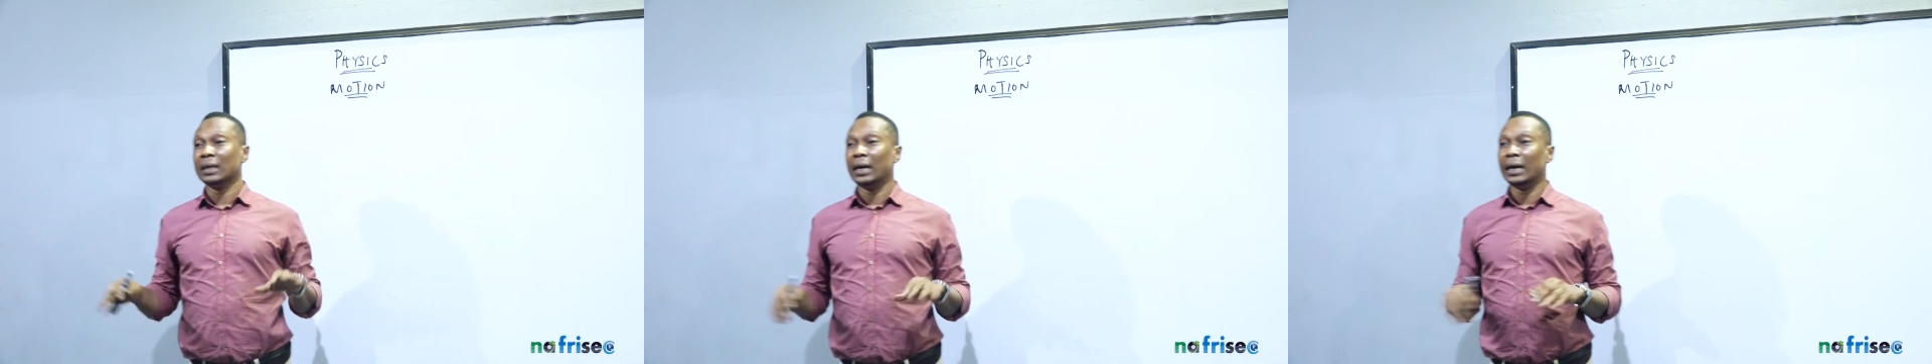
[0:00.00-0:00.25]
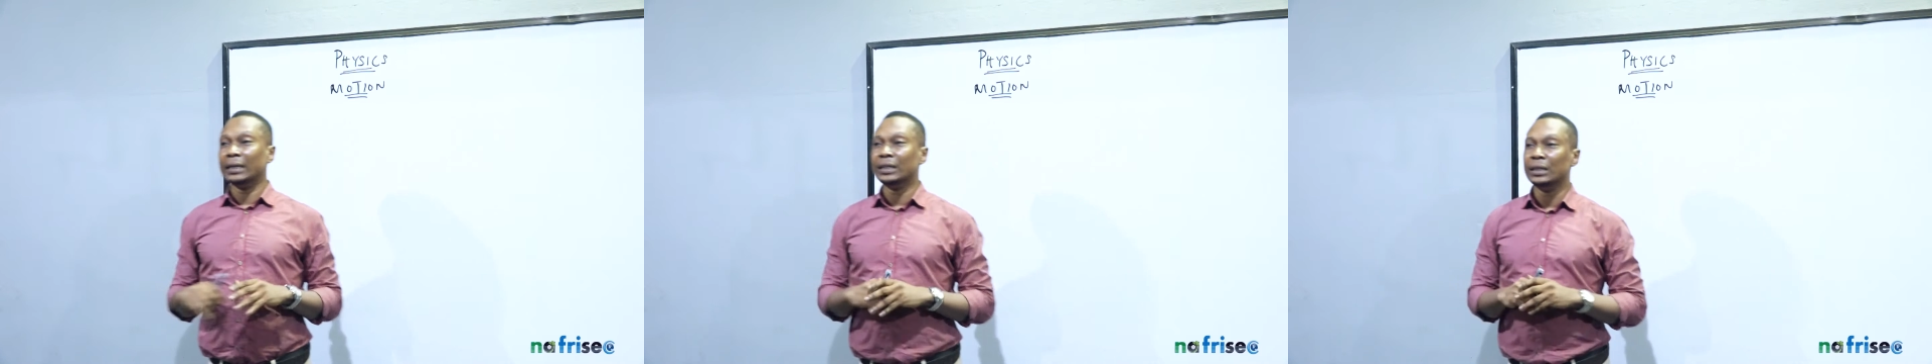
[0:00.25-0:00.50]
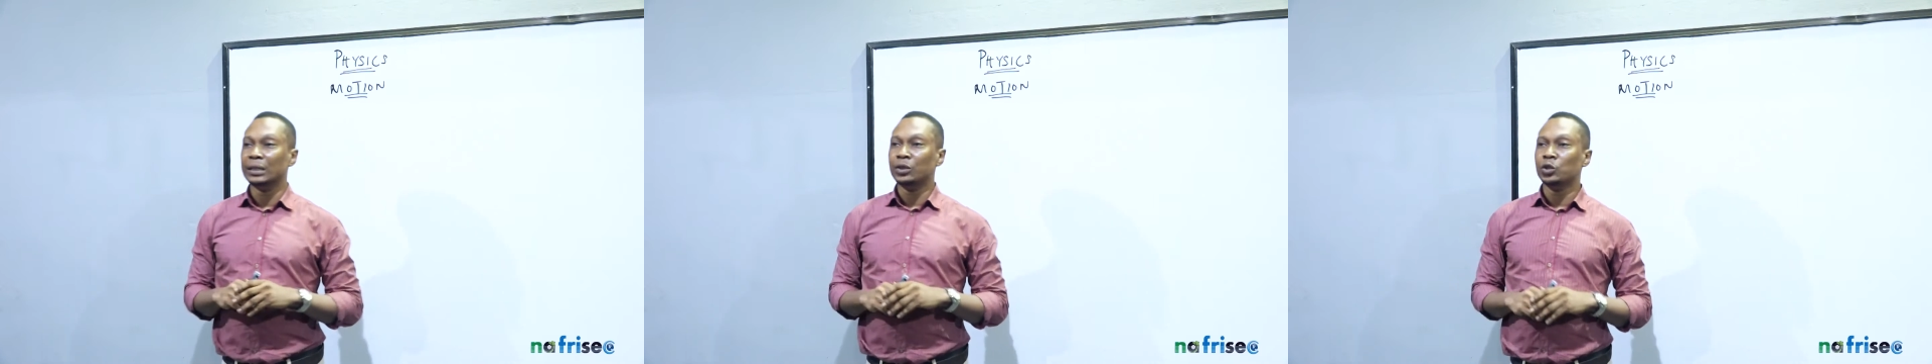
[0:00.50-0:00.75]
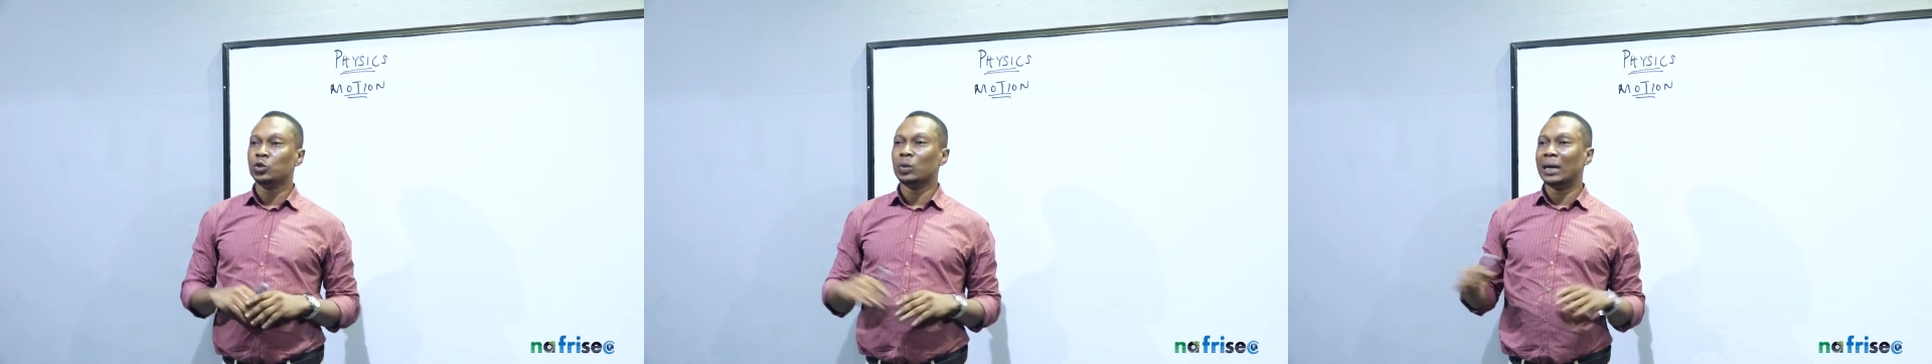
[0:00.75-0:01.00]
the
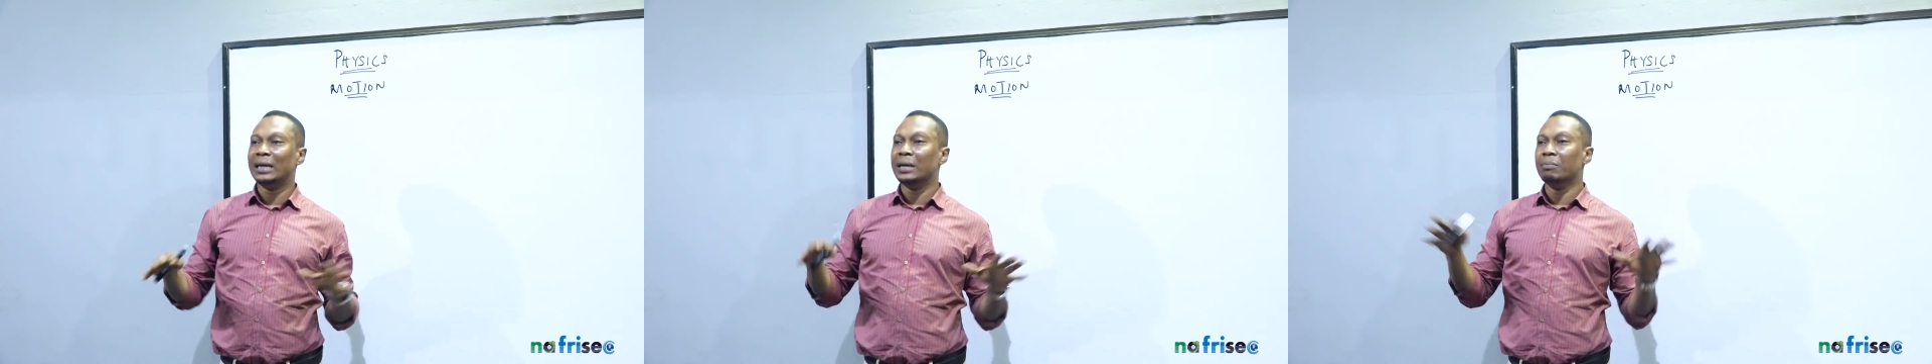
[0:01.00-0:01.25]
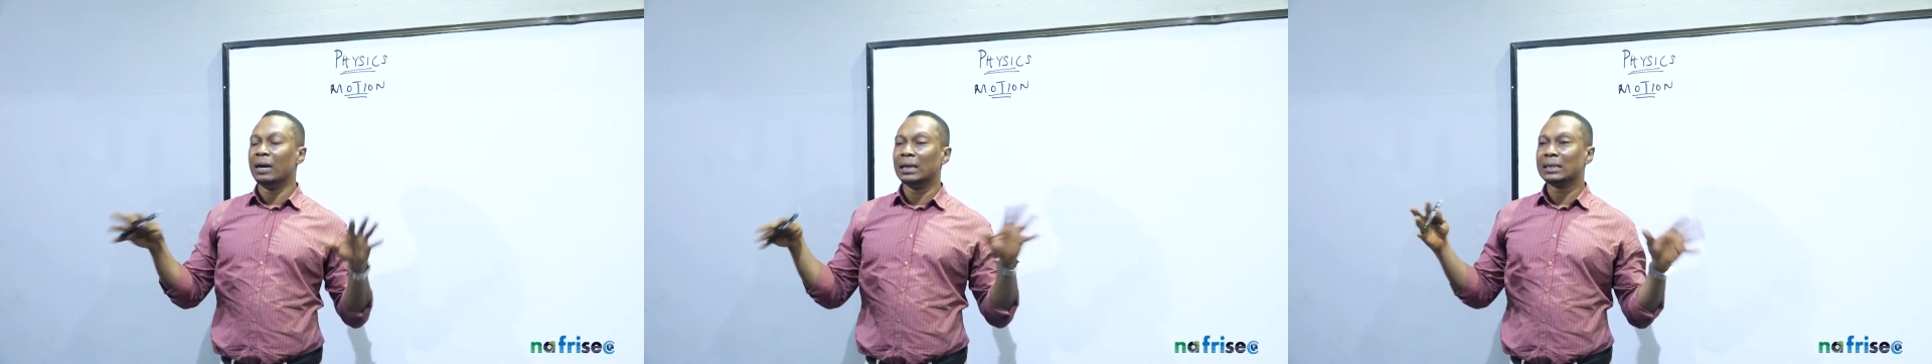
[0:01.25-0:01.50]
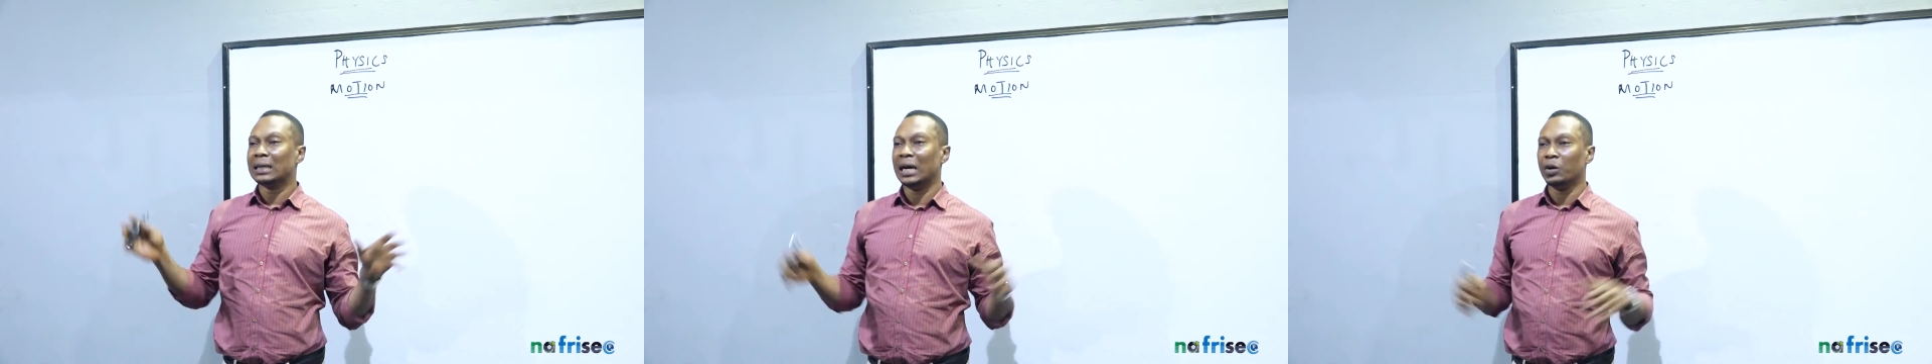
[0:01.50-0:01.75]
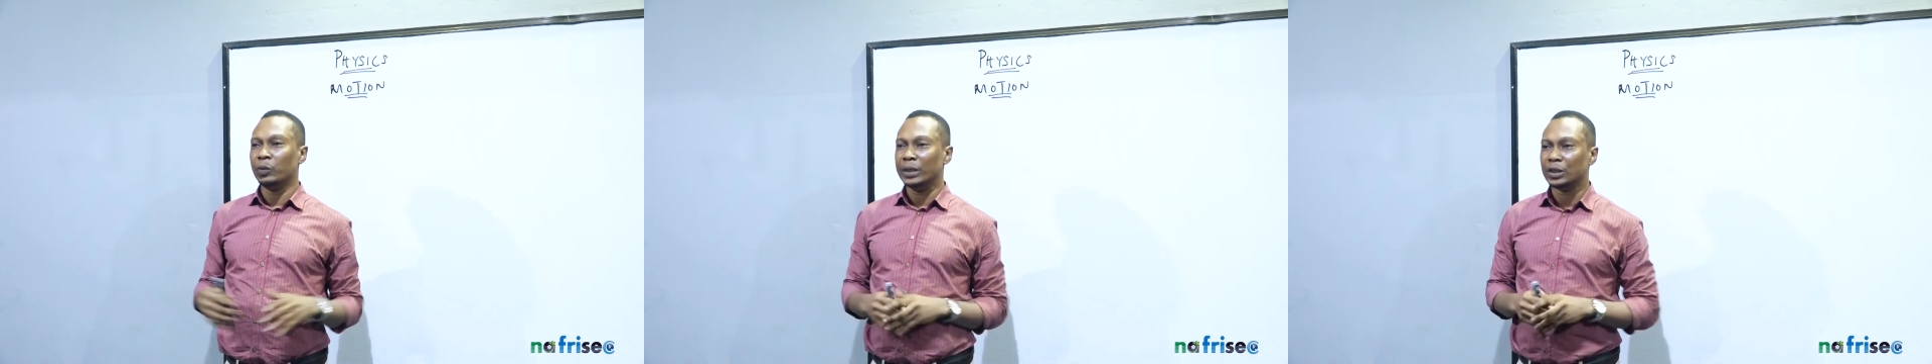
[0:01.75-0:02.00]
usual layman's language.